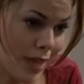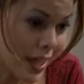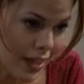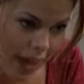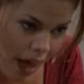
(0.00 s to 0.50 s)

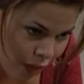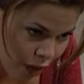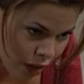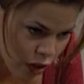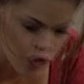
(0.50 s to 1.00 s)
Be
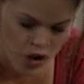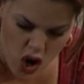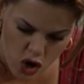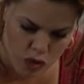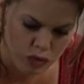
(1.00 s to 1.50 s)
together,
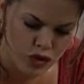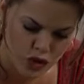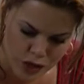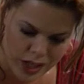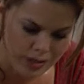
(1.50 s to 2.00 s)
no
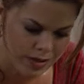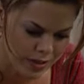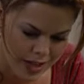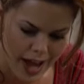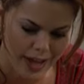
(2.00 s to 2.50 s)
strings
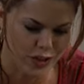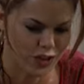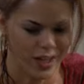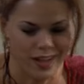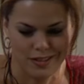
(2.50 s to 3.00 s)

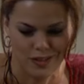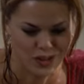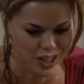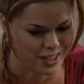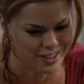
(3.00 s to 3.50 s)
attached, and
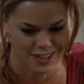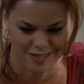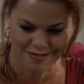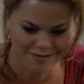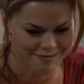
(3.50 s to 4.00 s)
just
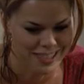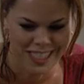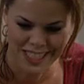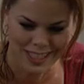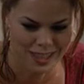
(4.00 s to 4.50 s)

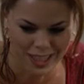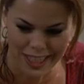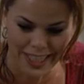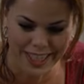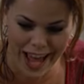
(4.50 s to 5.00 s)

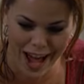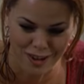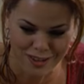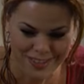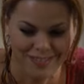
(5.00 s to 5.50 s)
let it
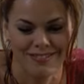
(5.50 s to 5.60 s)
out.